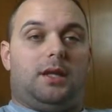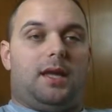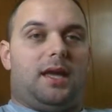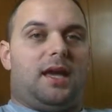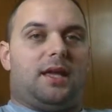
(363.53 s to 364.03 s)

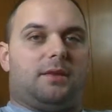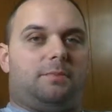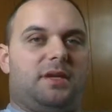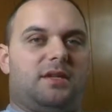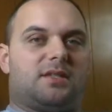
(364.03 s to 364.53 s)
and the
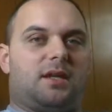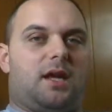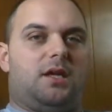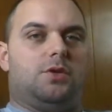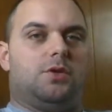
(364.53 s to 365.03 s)
piece that I
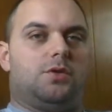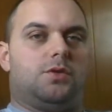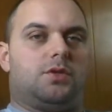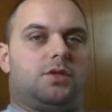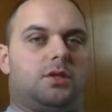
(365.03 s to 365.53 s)

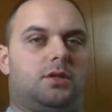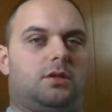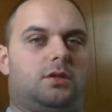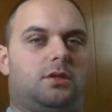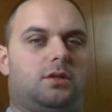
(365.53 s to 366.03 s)
used
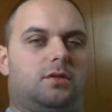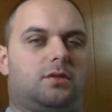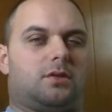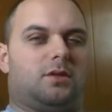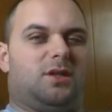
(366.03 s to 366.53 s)

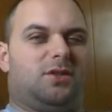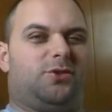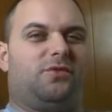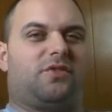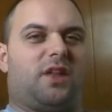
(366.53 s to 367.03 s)
is a little
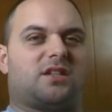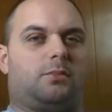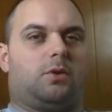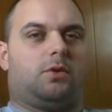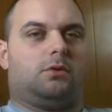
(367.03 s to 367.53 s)
too
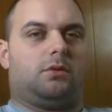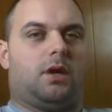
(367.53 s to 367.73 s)
flexible.